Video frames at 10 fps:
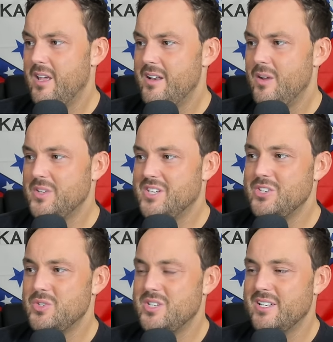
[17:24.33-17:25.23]
Now, what's
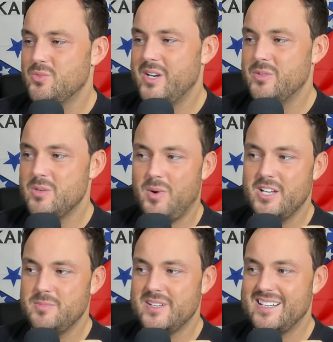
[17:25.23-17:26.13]
interesting is when he was a
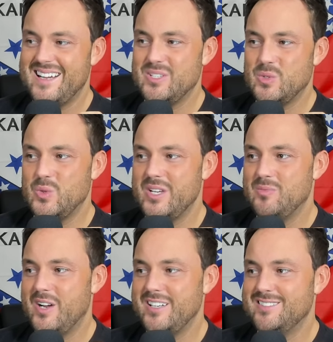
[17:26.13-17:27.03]
prospect in high school, he
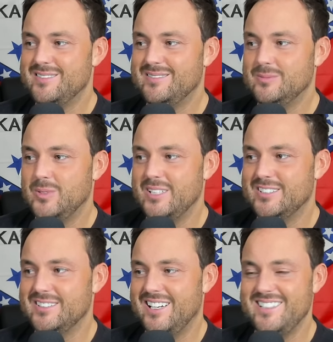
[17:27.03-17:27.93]
like
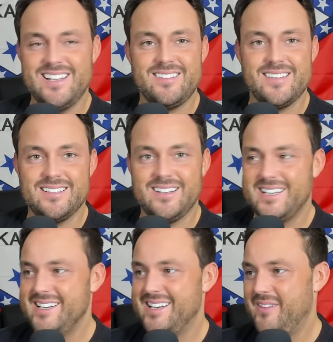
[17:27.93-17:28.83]
was a nothing. Like,
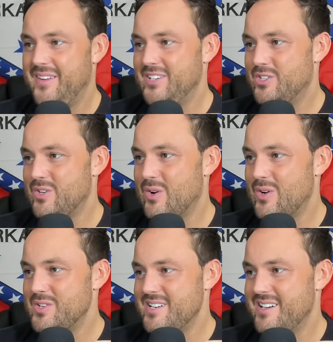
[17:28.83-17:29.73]
he didn't have any
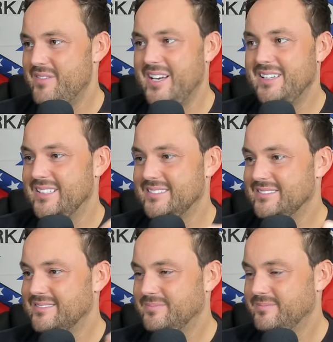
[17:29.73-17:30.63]
stars. He didn't have anything.
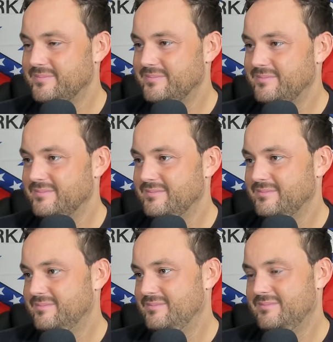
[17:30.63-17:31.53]

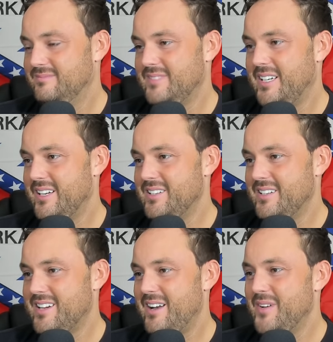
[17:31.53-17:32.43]
Like, it,
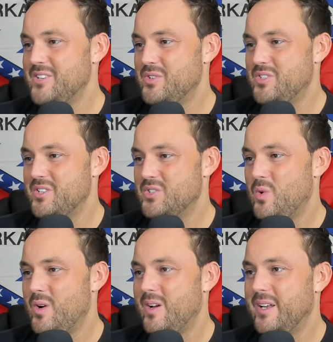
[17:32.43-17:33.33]
it's kind of an interesting
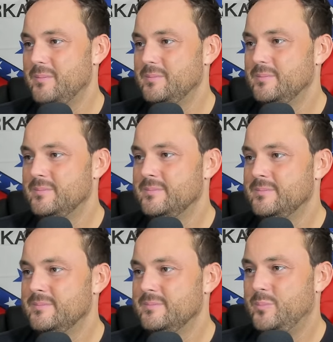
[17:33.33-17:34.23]
story on him.
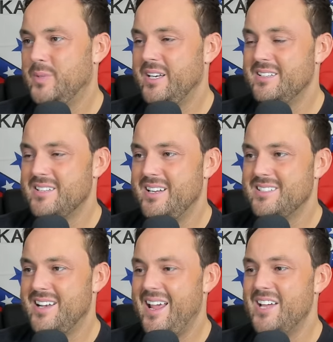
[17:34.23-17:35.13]
But he's a,
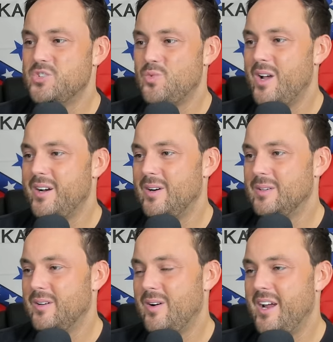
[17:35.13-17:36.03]
he's an edge runner
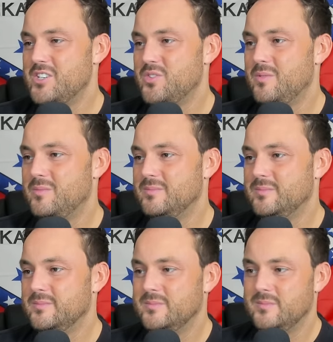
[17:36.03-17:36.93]
or edge
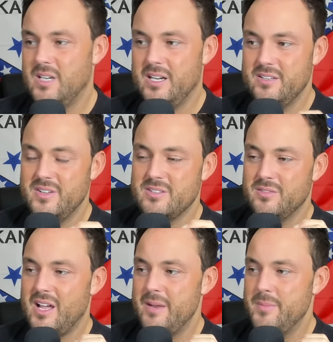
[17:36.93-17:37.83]
uh, defensive
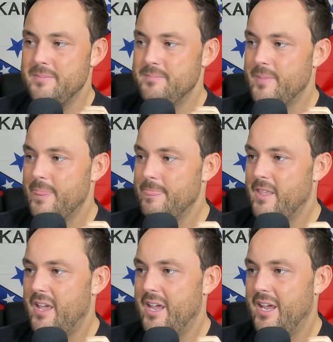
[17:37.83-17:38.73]
lineman,
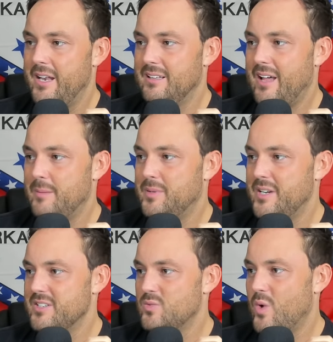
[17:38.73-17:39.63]
and a lot of
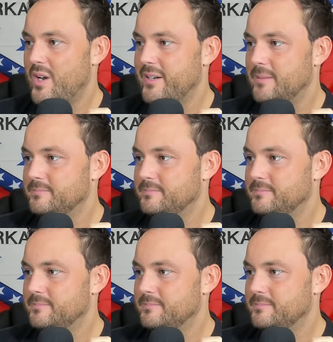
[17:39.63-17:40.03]
places wanted him.